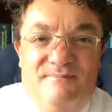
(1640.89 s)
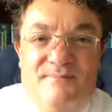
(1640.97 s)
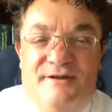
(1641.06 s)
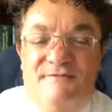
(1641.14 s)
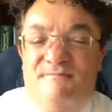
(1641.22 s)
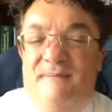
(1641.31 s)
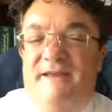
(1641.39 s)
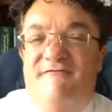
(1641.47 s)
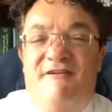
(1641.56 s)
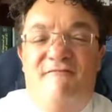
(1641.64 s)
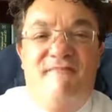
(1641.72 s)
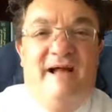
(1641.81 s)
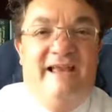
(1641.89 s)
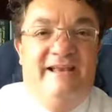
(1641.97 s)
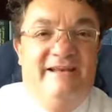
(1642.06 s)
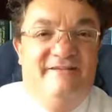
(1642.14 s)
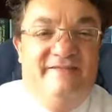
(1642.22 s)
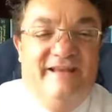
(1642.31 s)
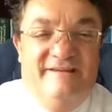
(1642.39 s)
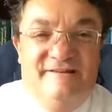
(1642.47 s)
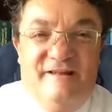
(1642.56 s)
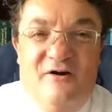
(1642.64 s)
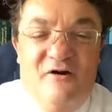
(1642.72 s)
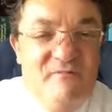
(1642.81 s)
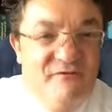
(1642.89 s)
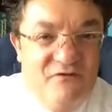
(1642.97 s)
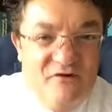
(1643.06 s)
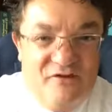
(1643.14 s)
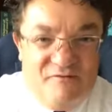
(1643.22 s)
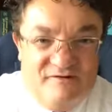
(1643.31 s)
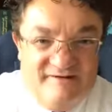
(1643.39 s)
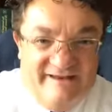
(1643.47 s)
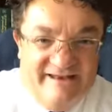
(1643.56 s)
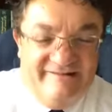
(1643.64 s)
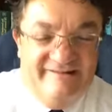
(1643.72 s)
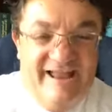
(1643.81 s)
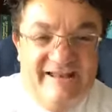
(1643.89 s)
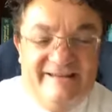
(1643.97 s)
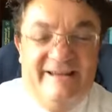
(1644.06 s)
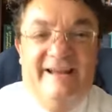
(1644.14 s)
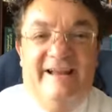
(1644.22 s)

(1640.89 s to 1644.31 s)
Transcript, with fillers: But be reminded of this long before there was an internet,